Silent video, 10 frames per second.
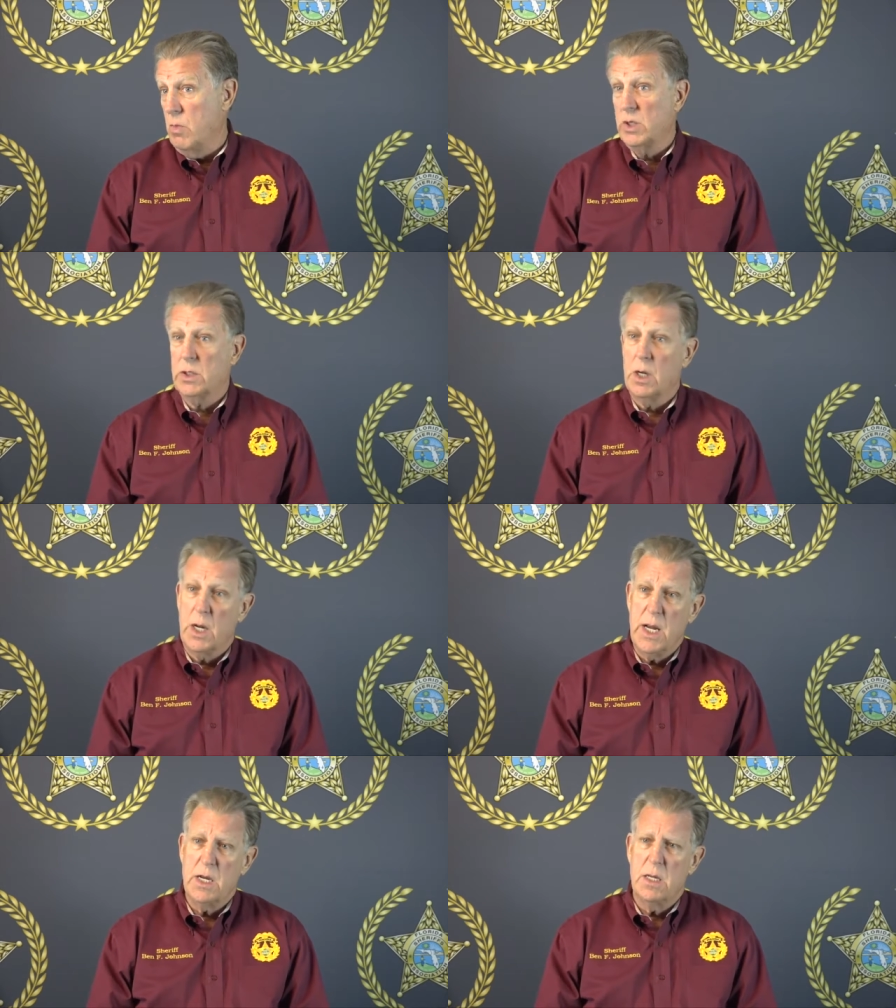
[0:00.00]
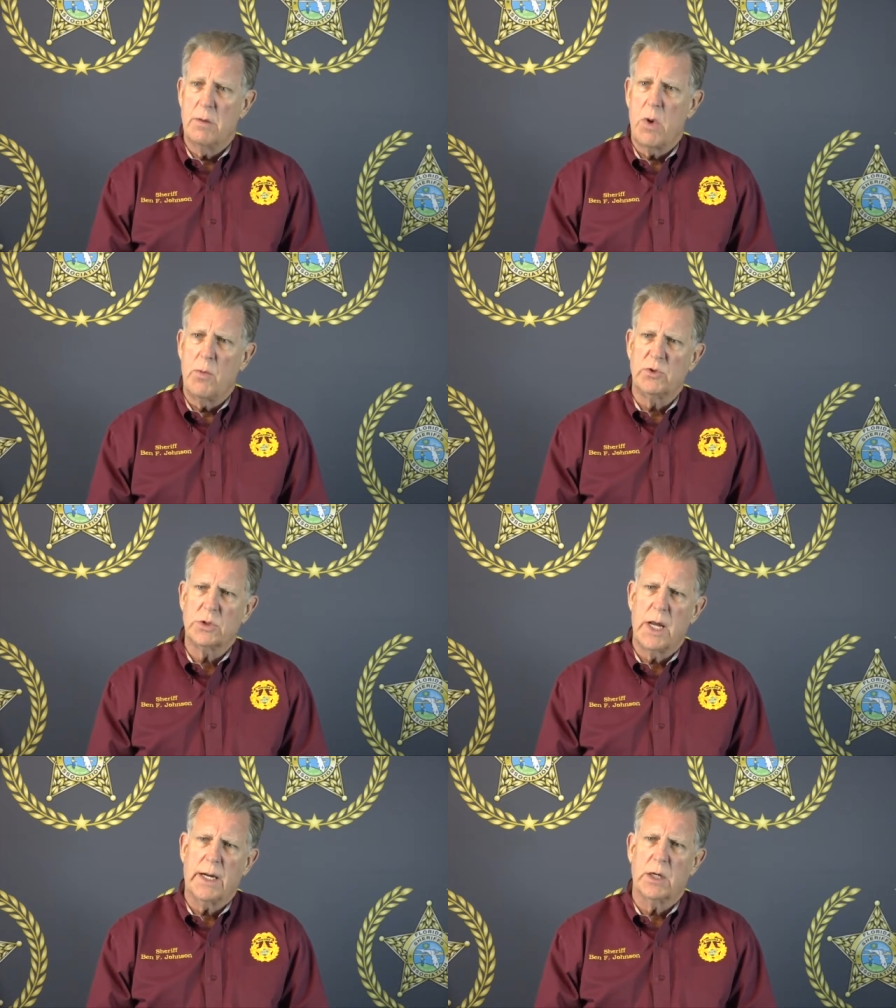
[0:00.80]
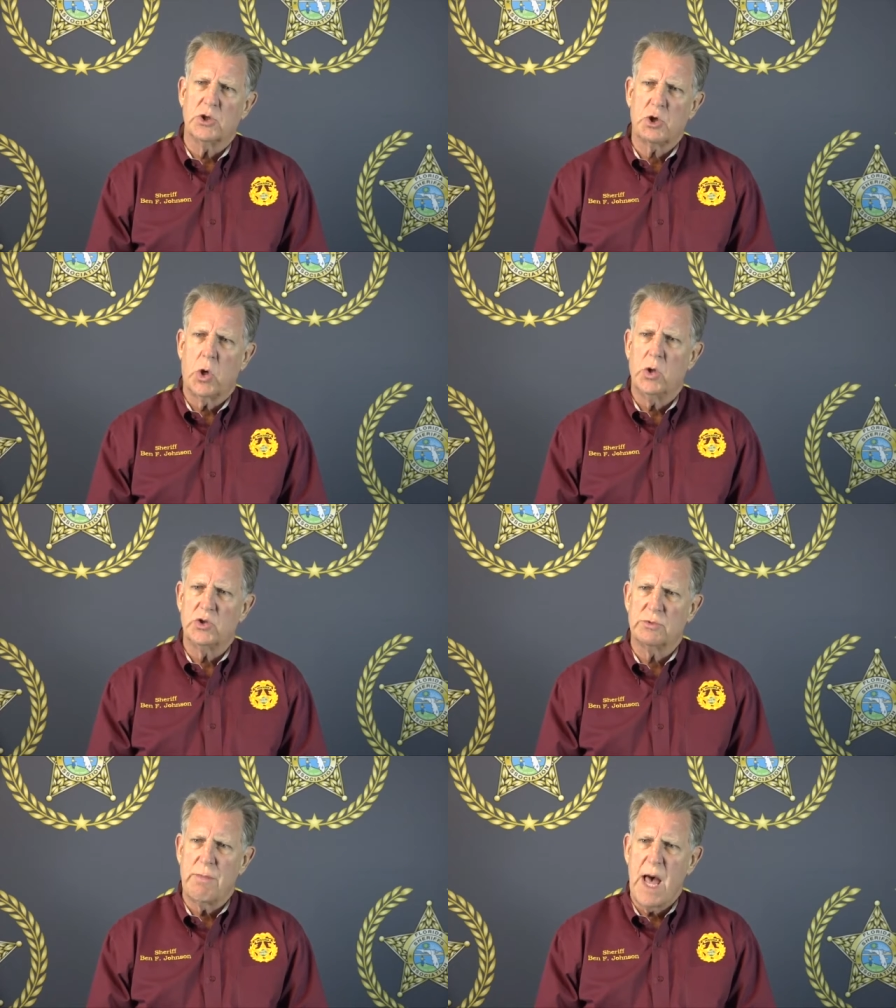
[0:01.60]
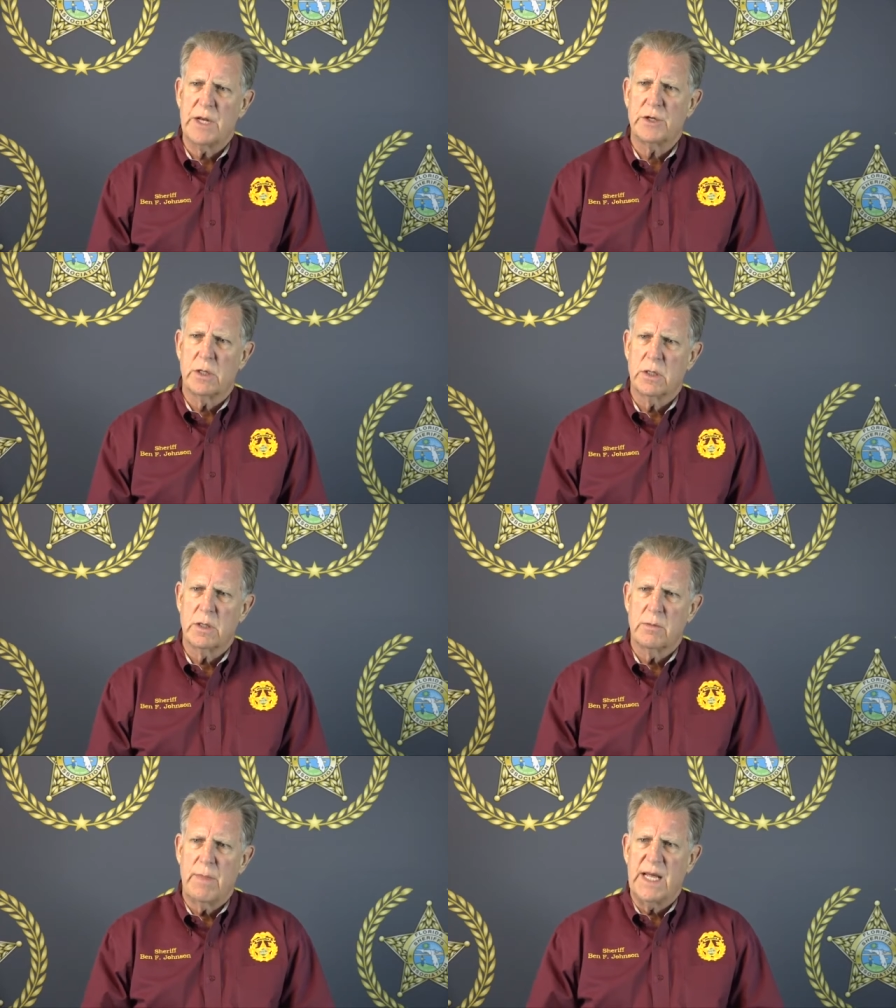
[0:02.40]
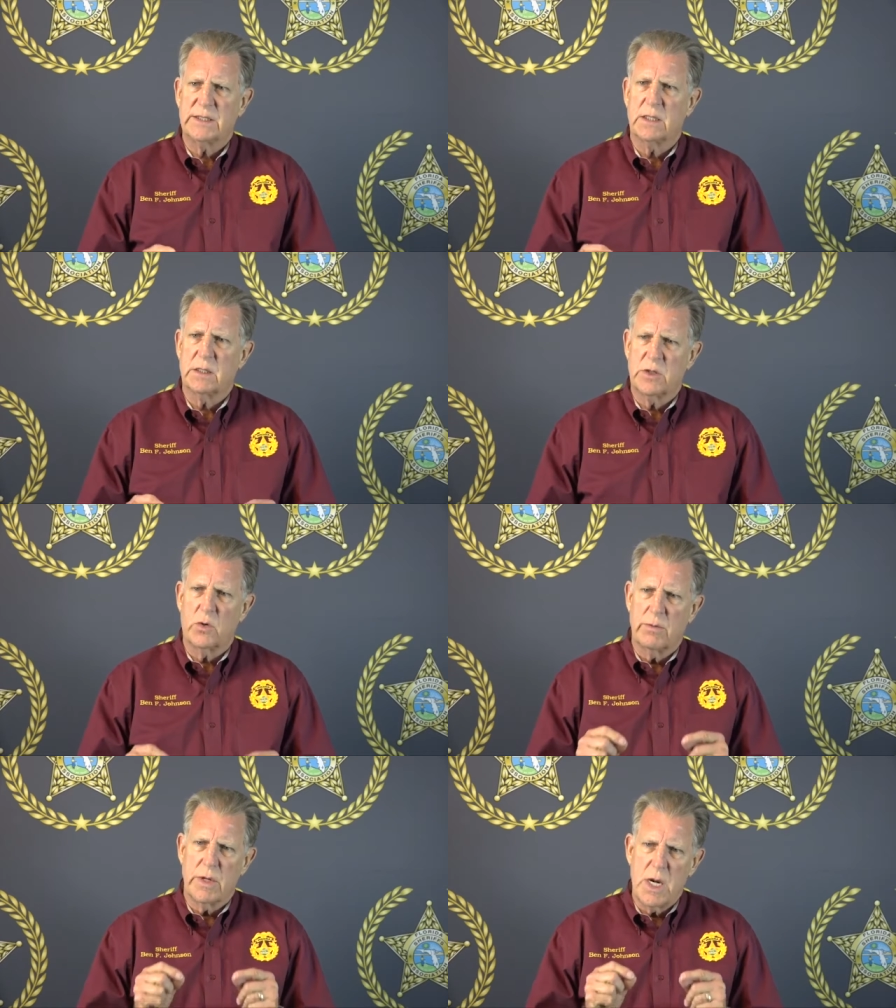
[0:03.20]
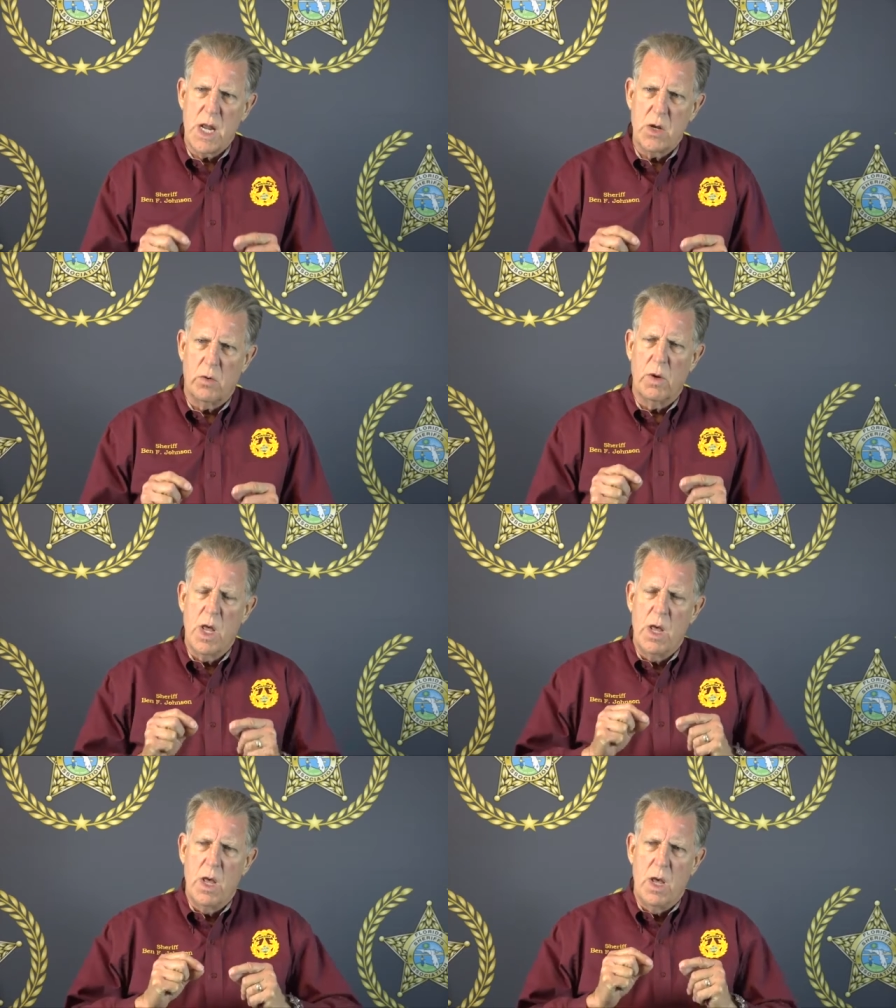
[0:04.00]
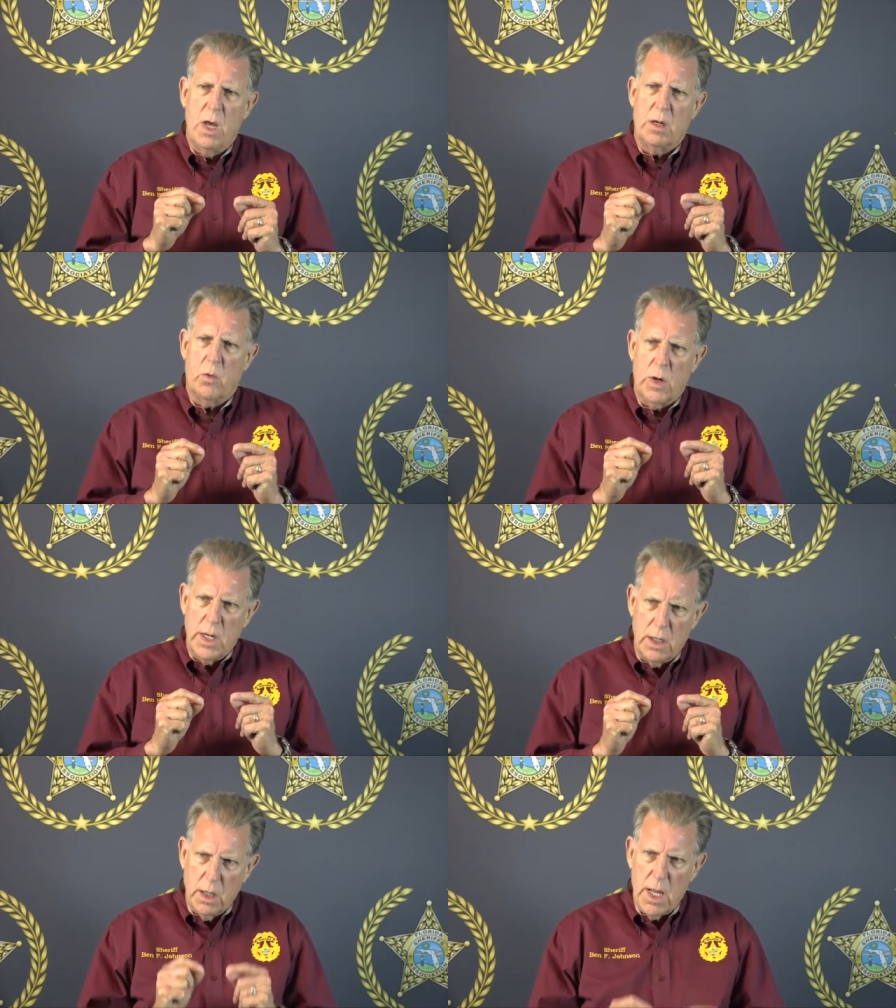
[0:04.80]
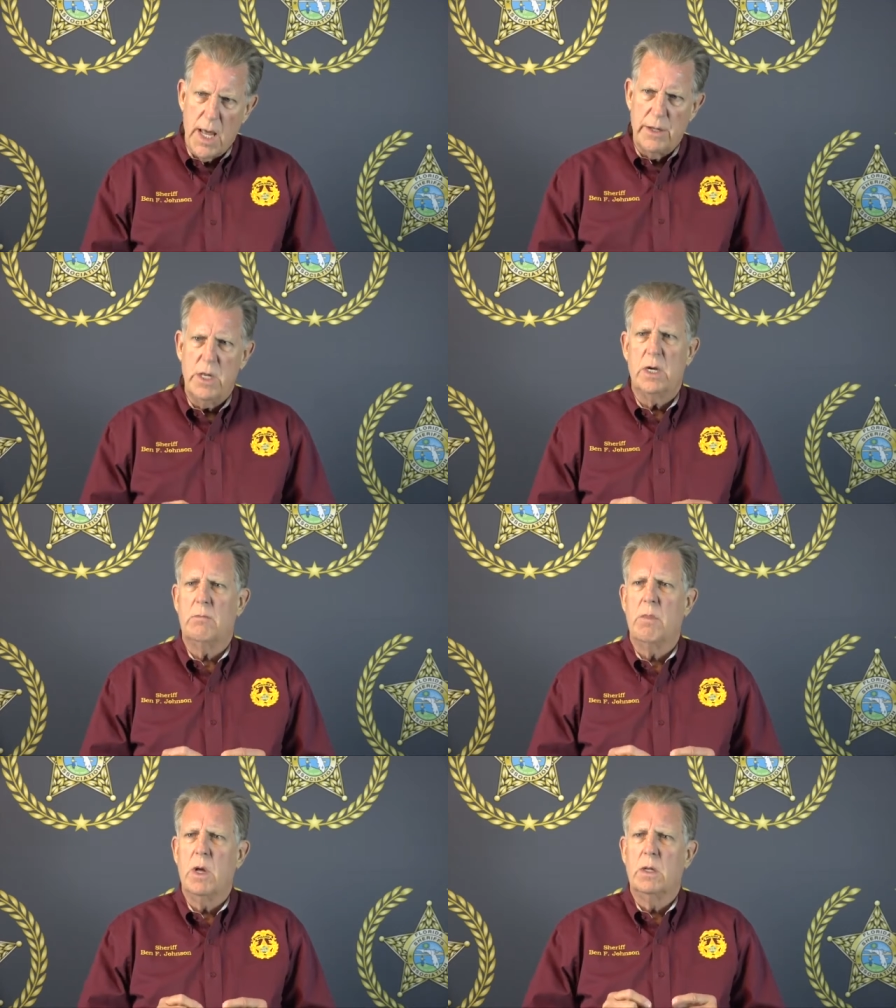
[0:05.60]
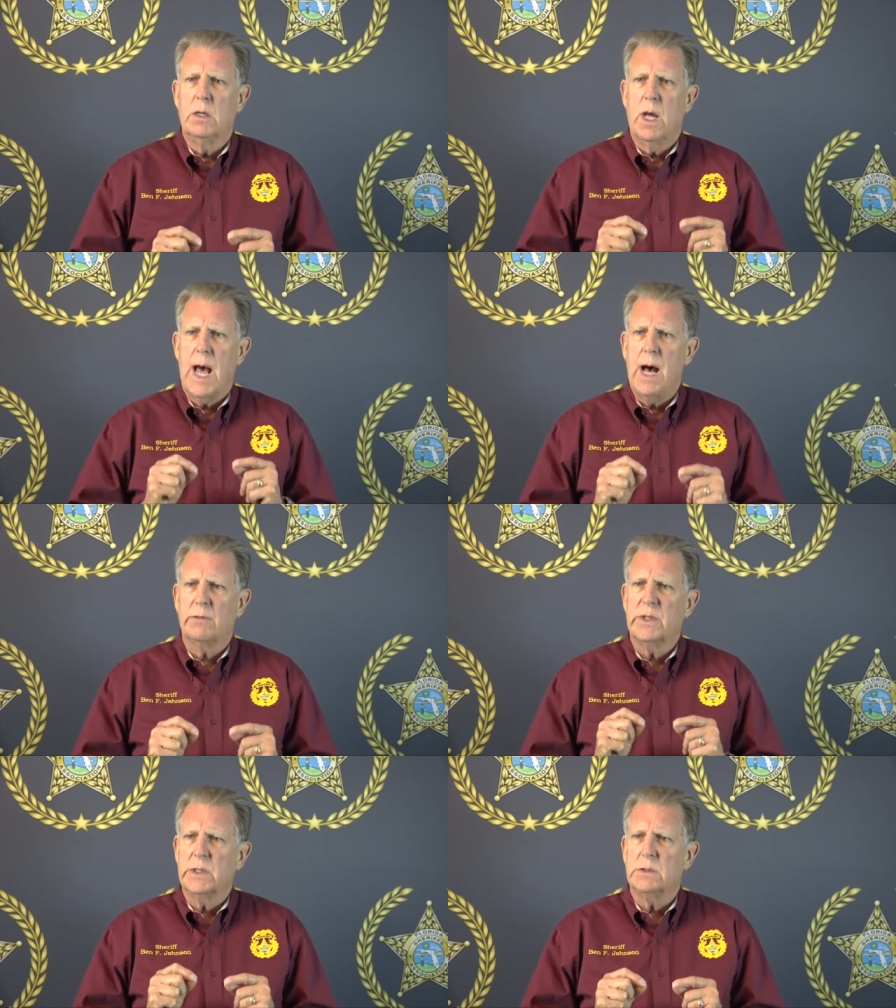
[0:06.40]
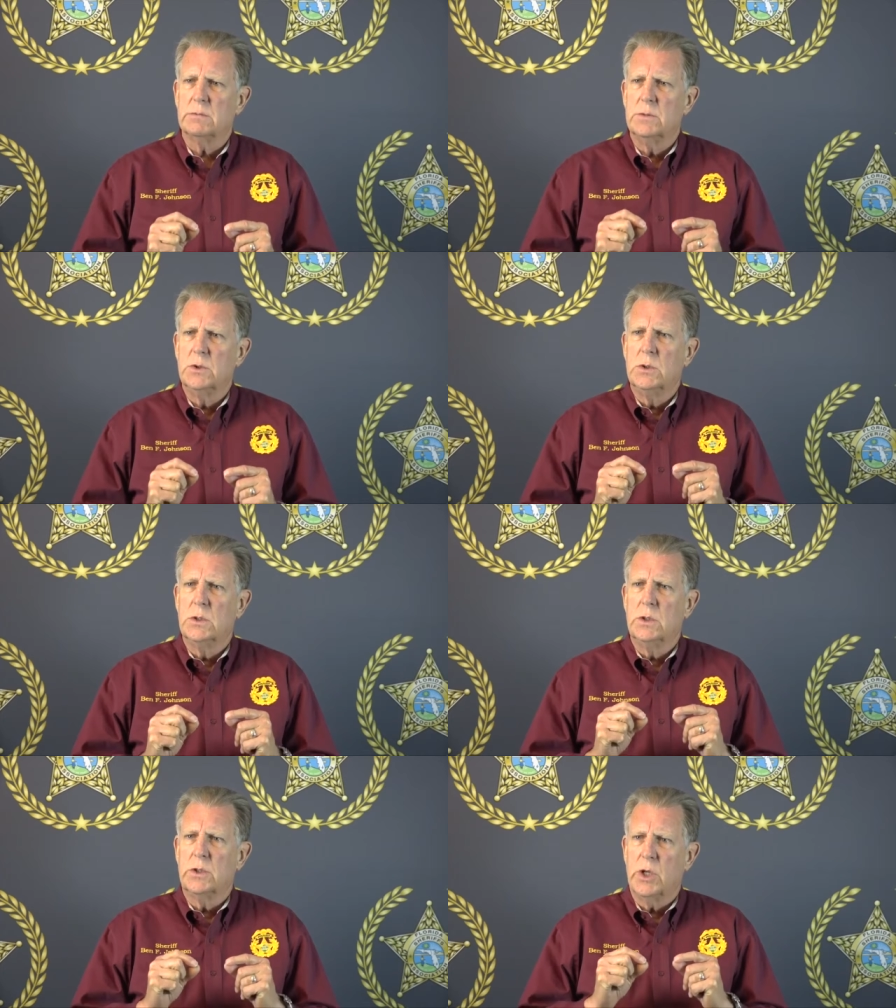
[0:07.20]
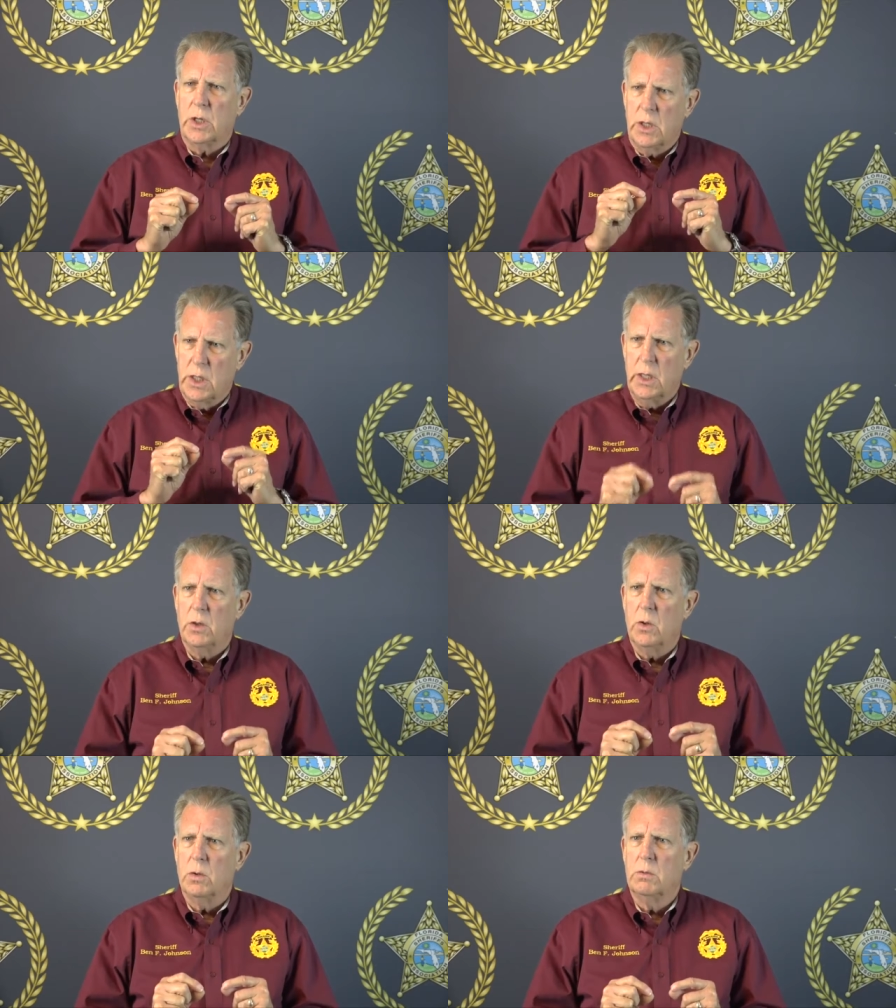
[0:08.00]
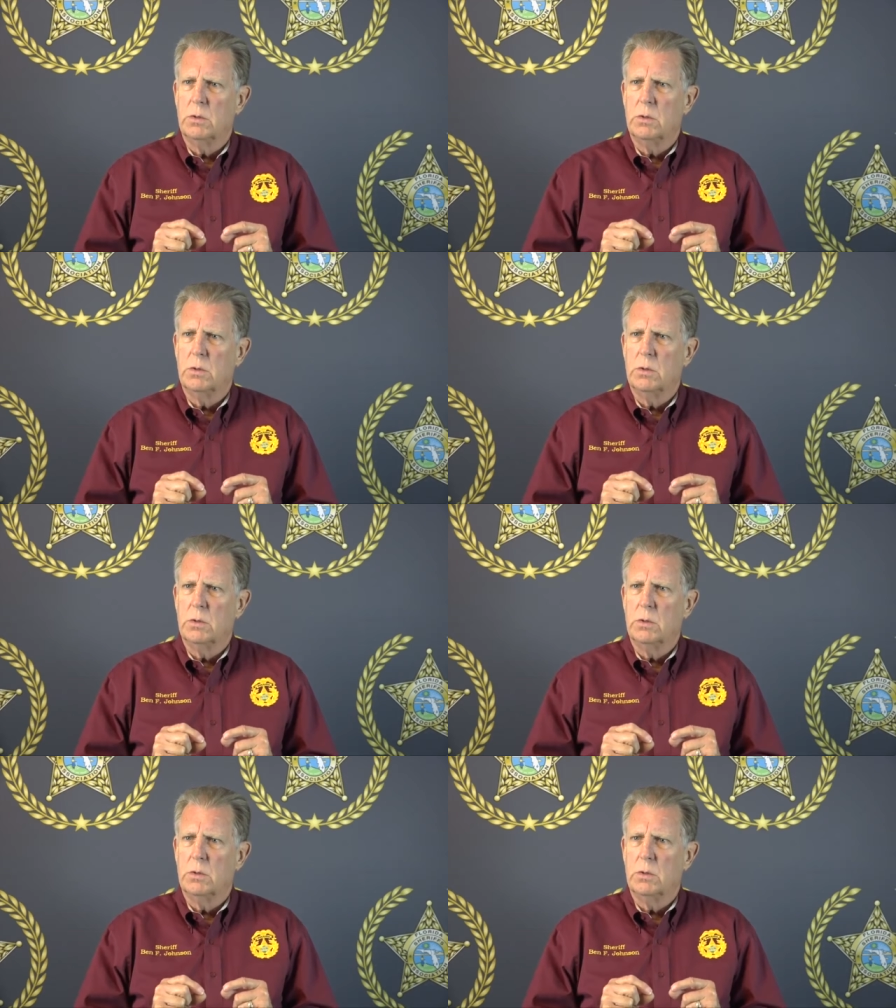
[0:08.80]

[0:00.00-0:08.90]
But to lead them almost like in a Charles Manson sort of a deal, to where he led them out there to kill